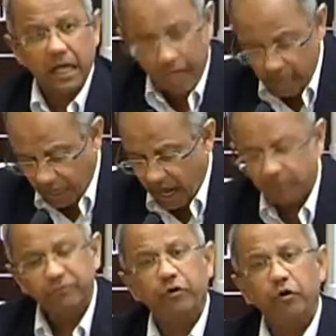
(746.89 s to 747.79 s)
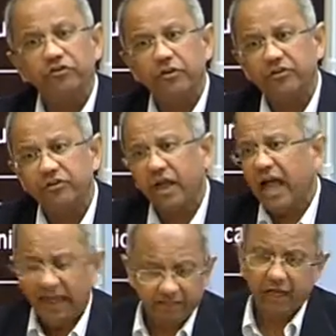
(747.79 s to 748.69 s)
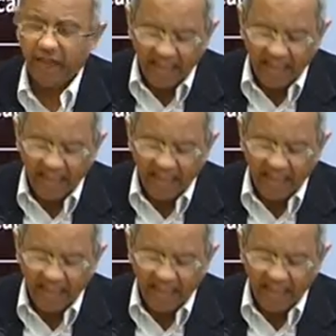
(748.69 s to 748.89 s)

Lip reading: Armed Forces. And the